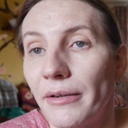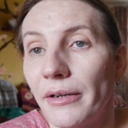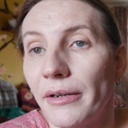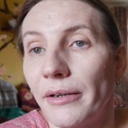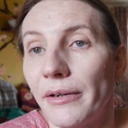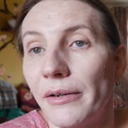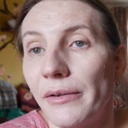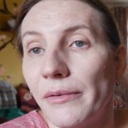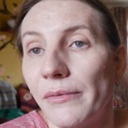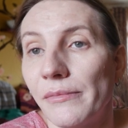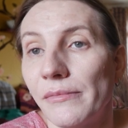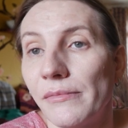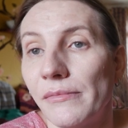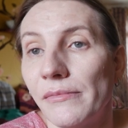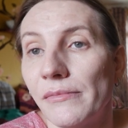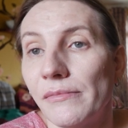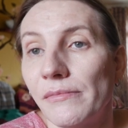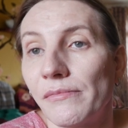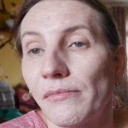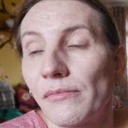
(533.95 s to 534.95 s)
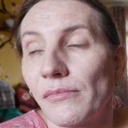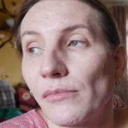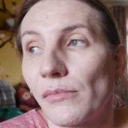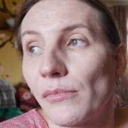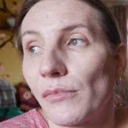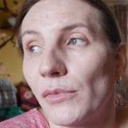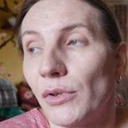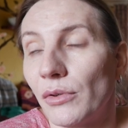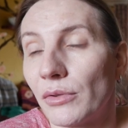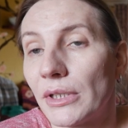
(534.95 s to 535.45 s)

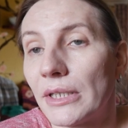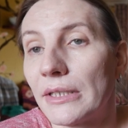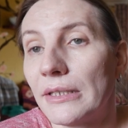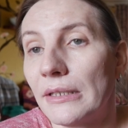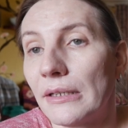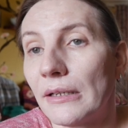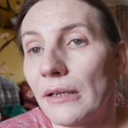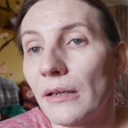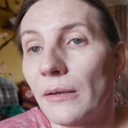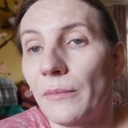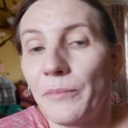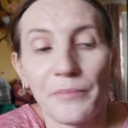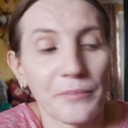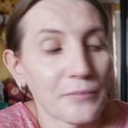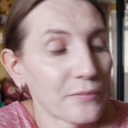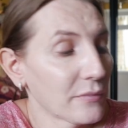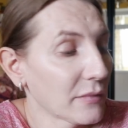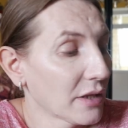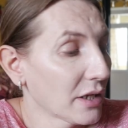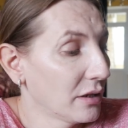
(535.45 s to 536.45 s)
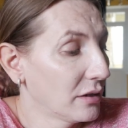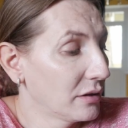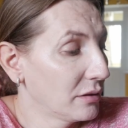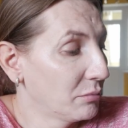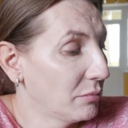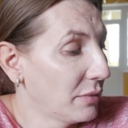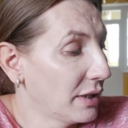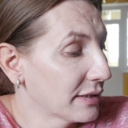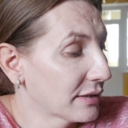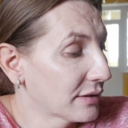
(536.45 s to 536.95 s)
on the DL.
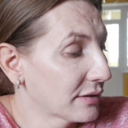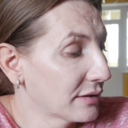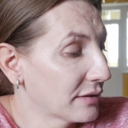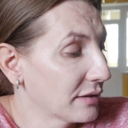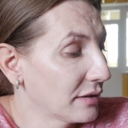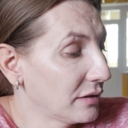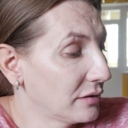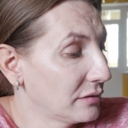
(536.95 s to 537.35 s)
But